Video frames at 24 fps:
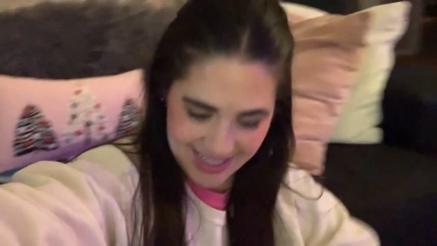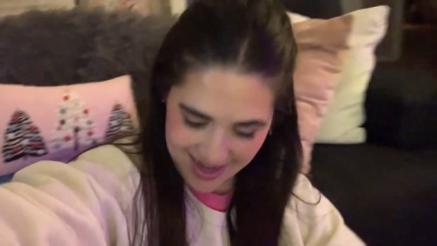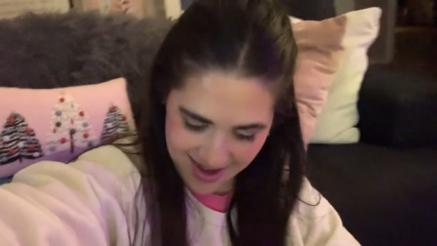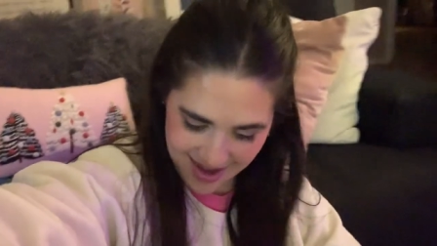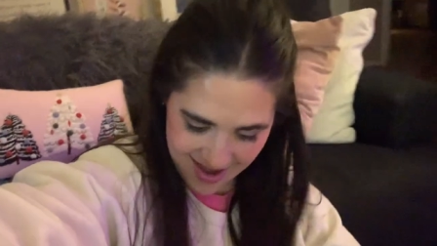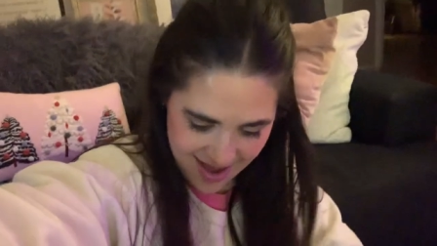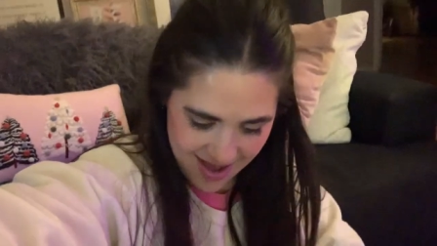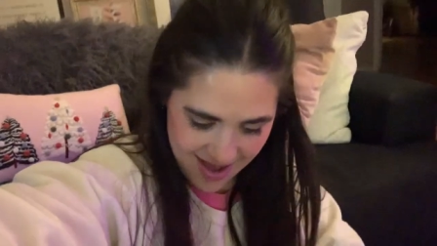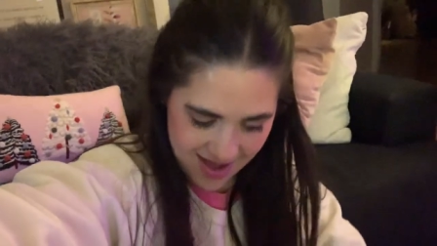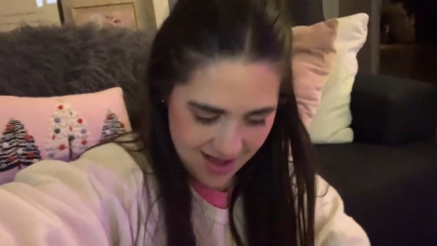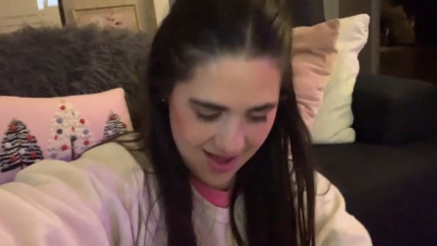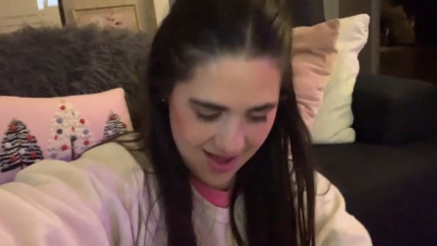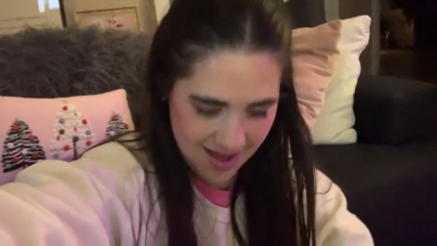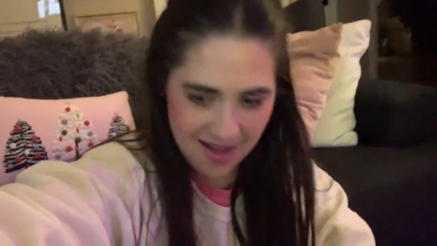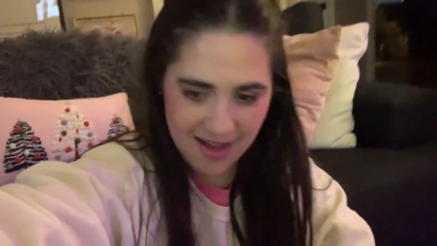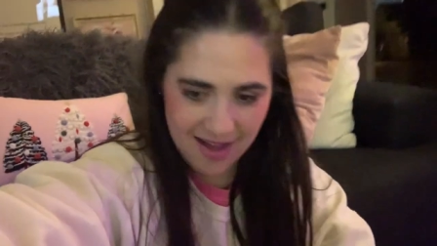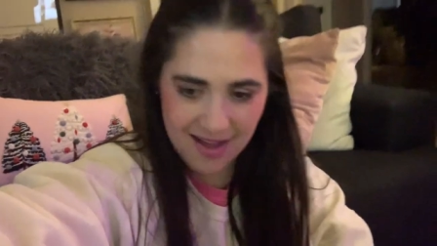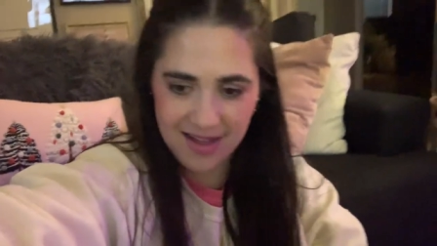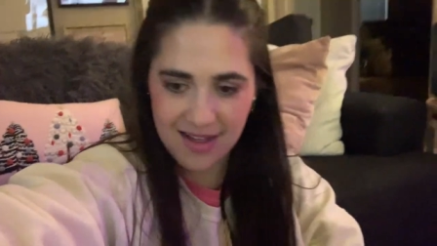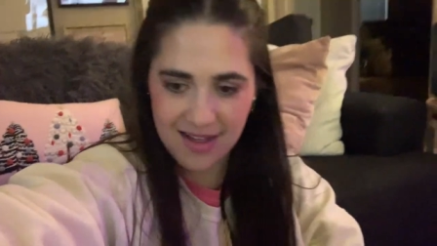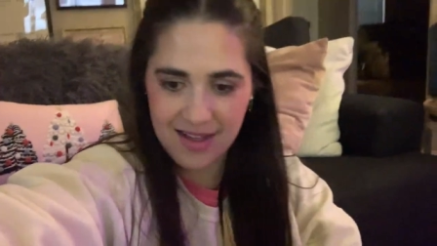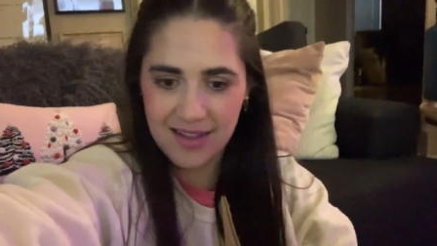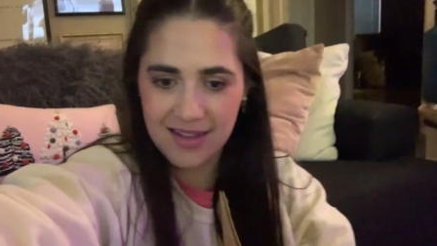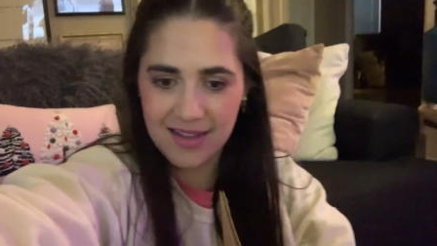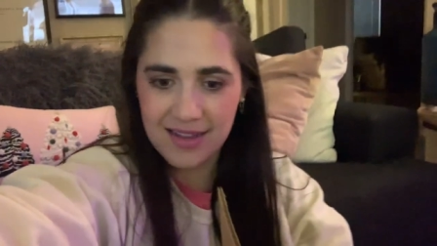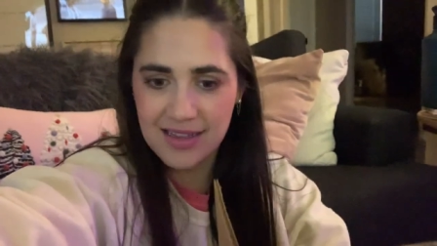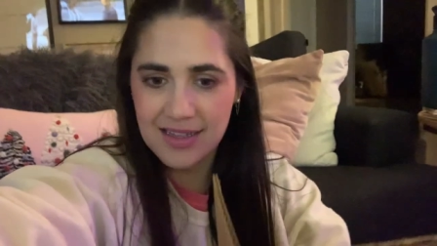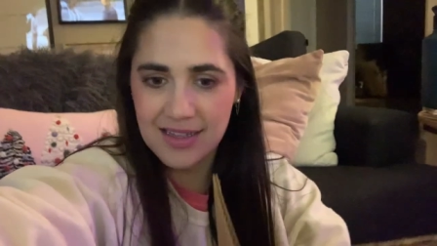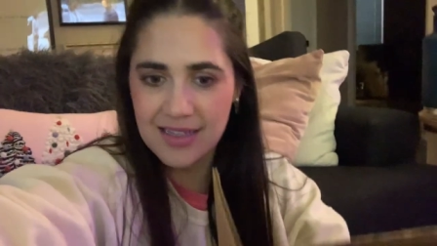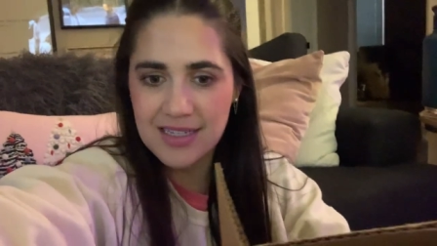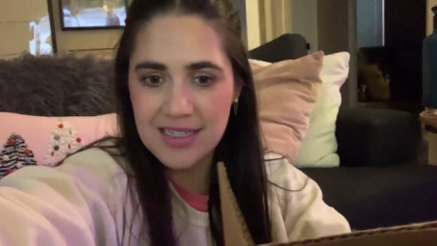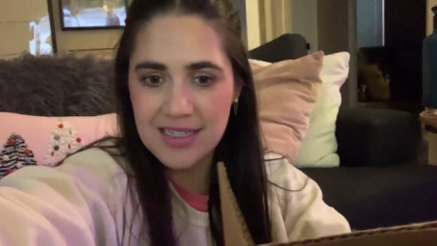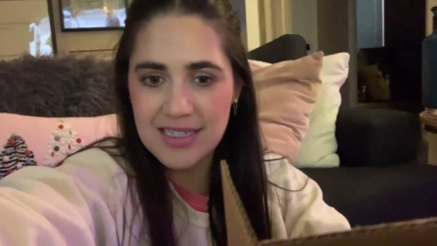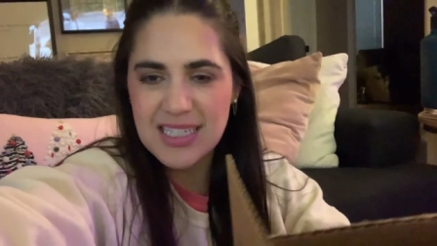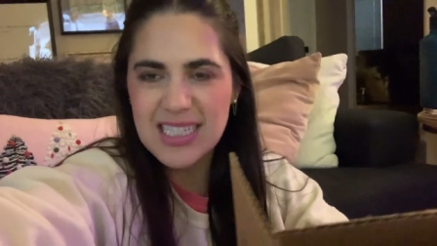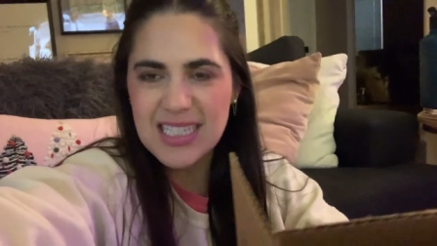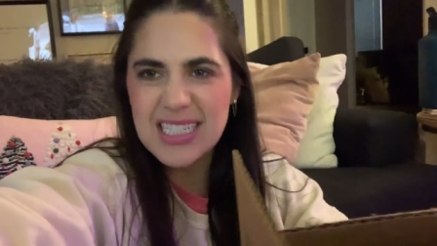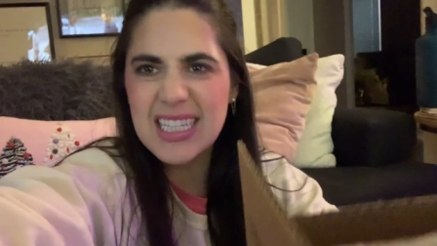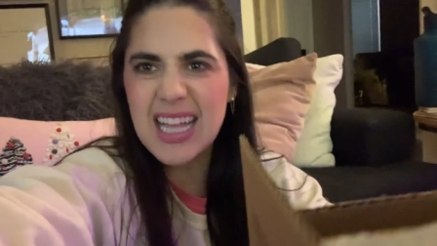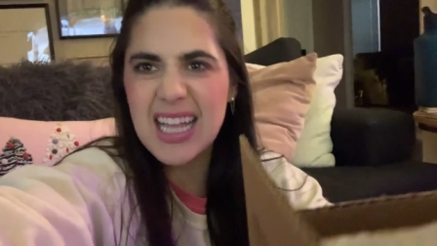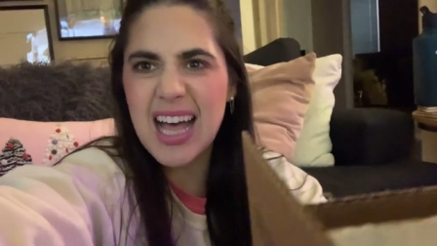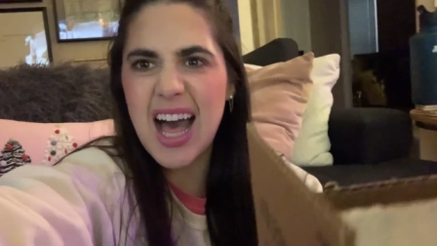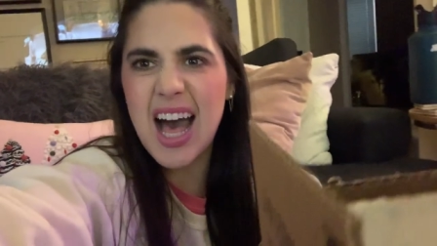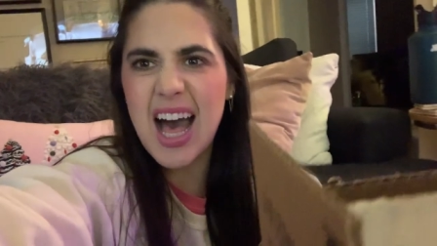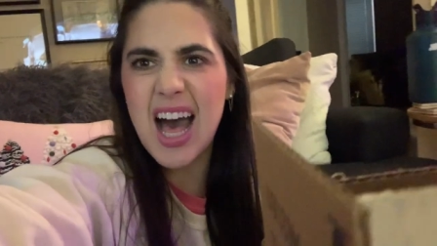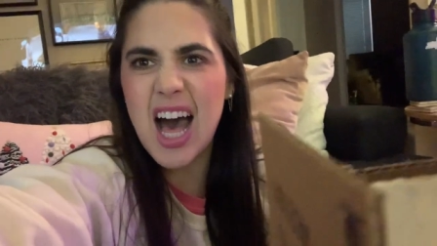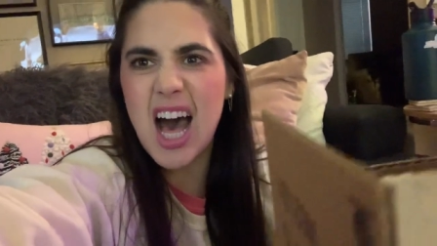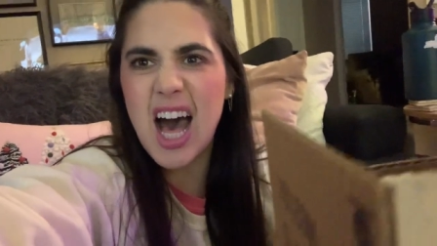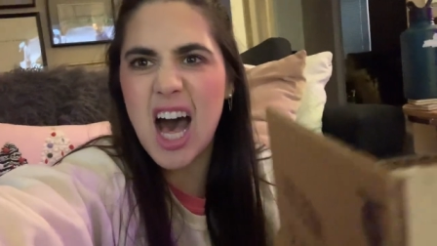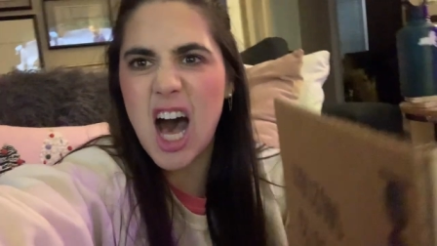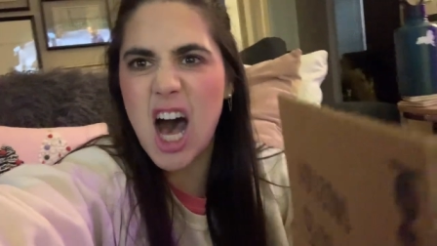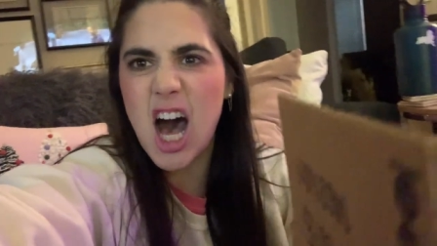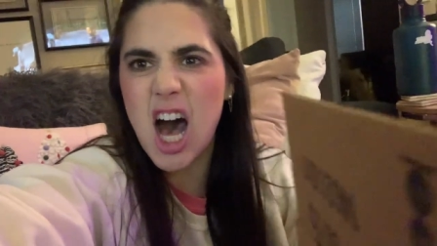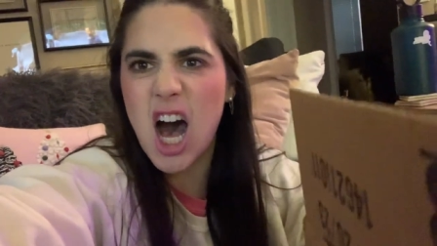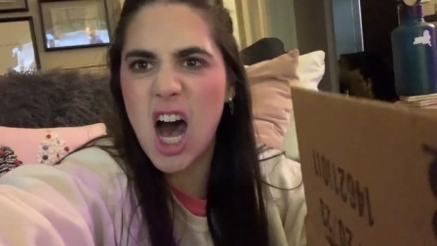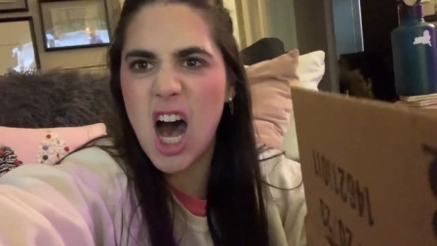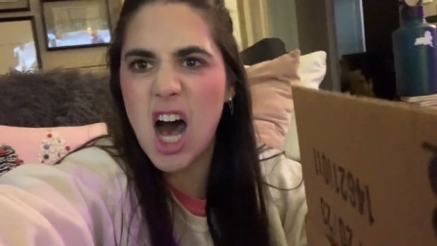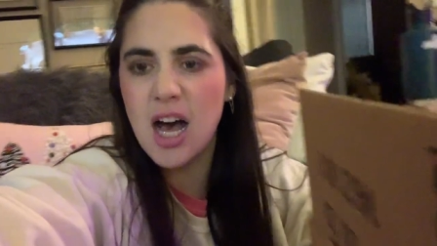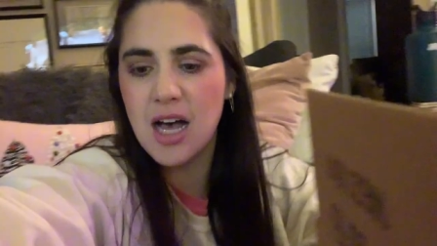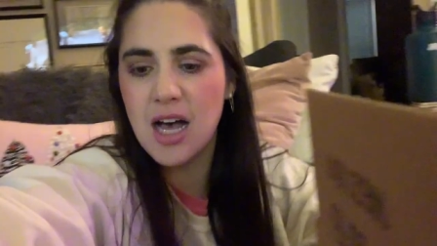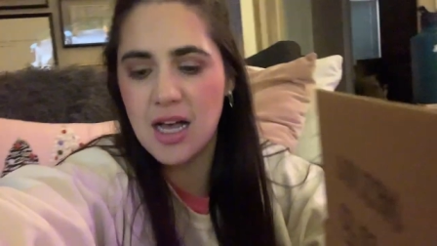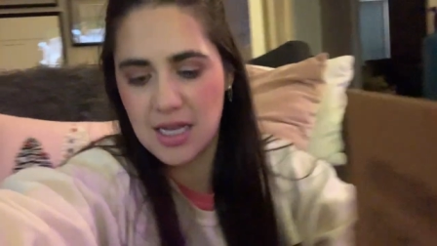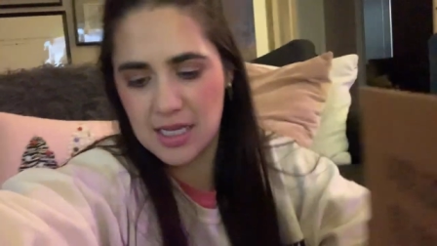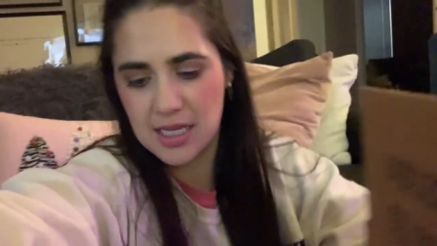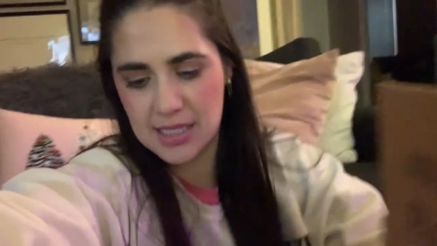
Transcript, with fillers: haul. Ah,